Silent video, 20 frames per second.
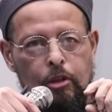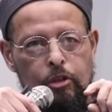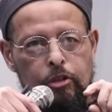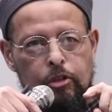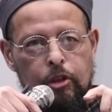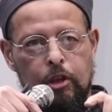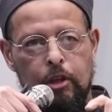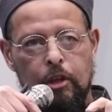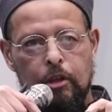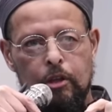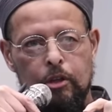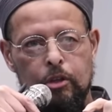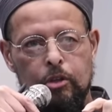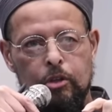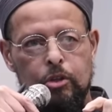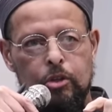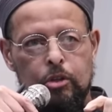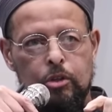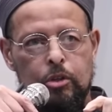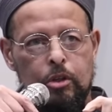
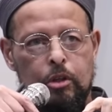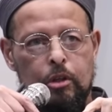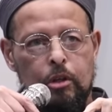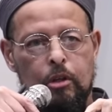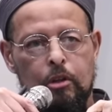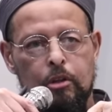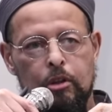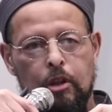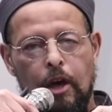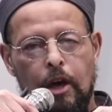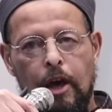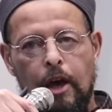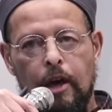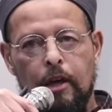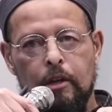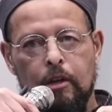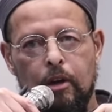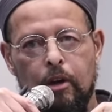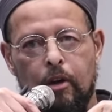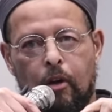things
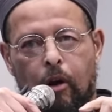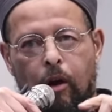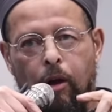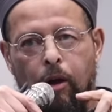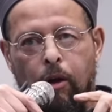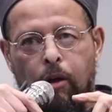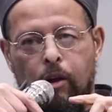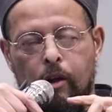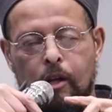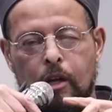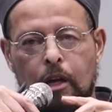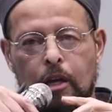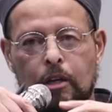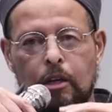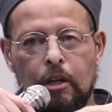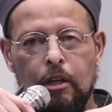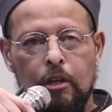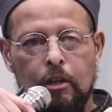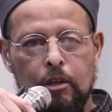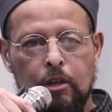that
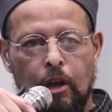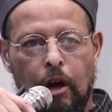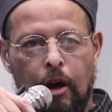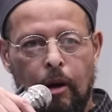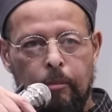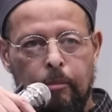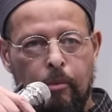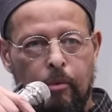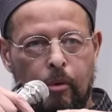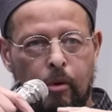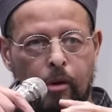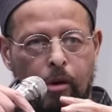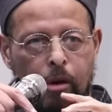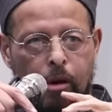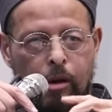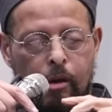can end up